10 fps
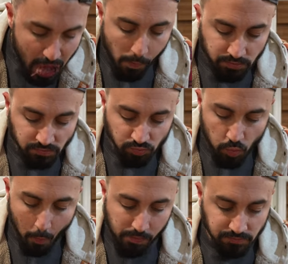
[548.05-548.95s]

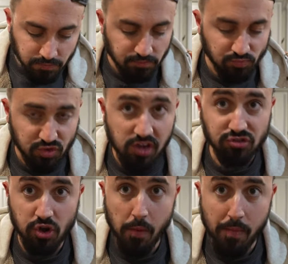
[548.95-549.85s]
Mmm. That's
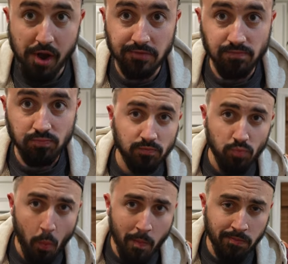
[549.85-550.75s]
a good bite.
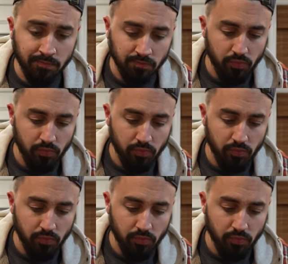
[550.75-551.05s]
Mmm.